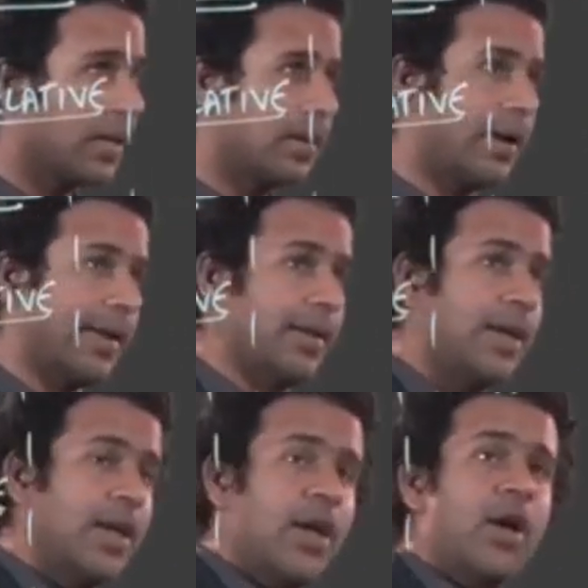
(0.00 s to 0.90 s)
Right.
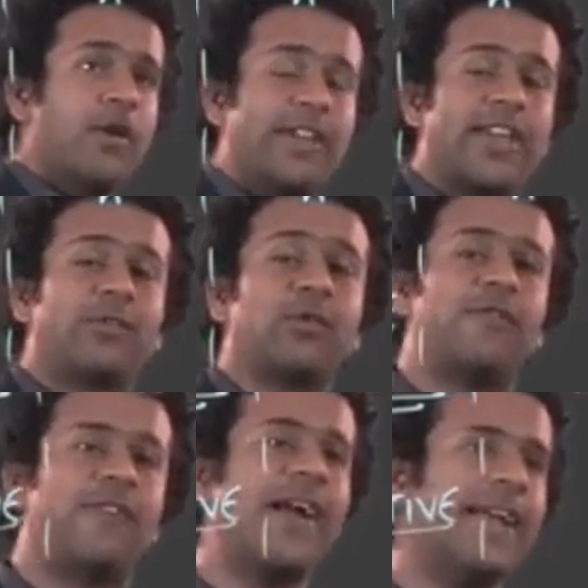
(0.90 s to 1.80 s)
We have to
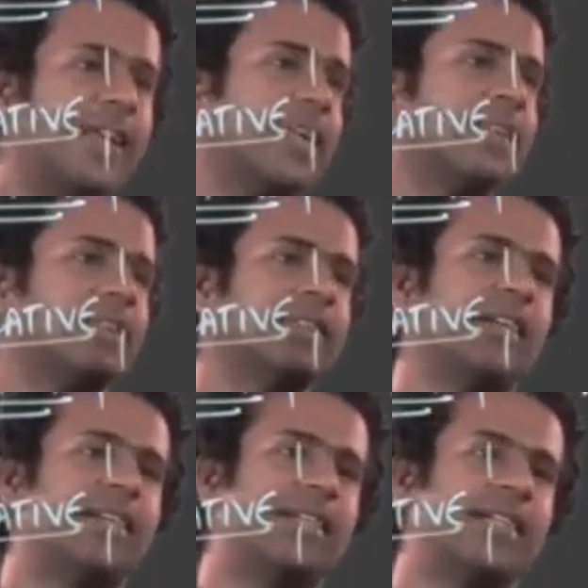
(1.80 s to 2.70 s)
find
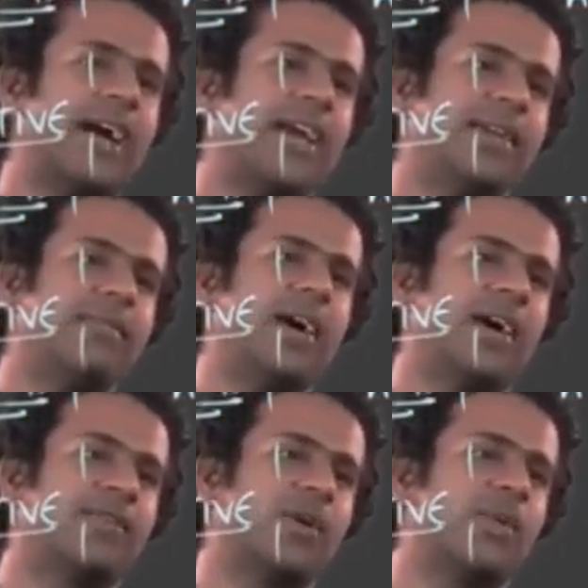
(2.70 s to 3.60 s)
the time
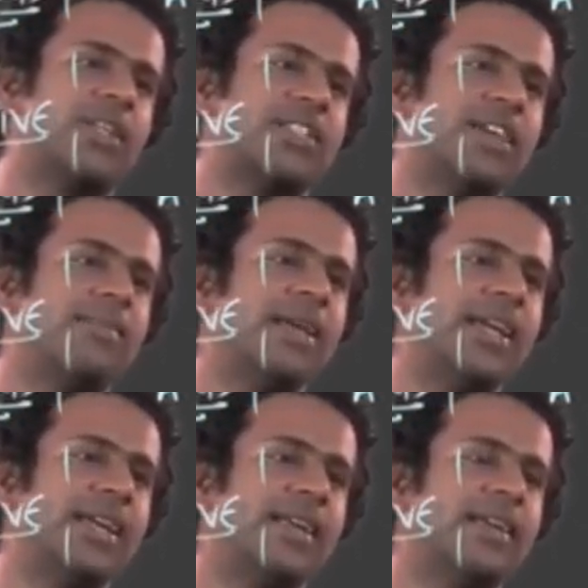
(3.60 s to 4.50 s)
after which they
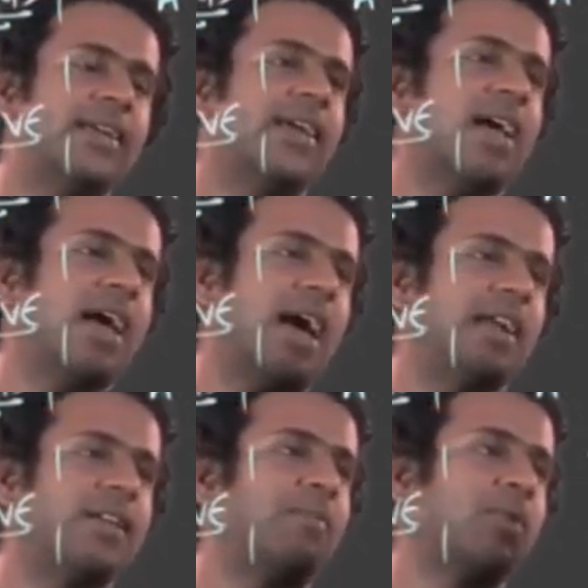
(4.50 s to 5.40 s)
meet
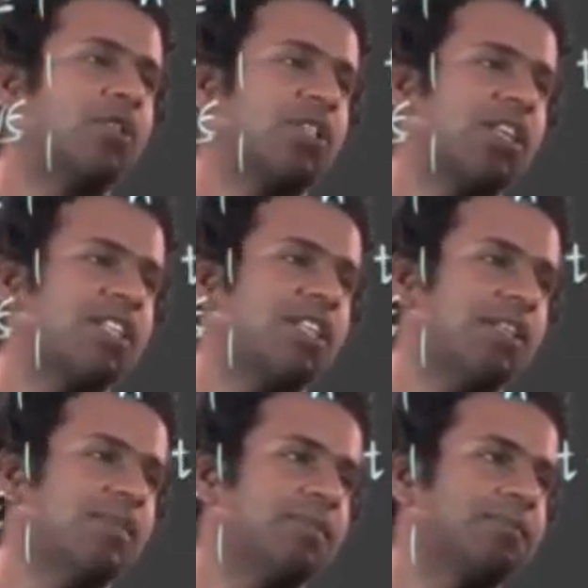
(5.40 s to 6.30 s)
and the position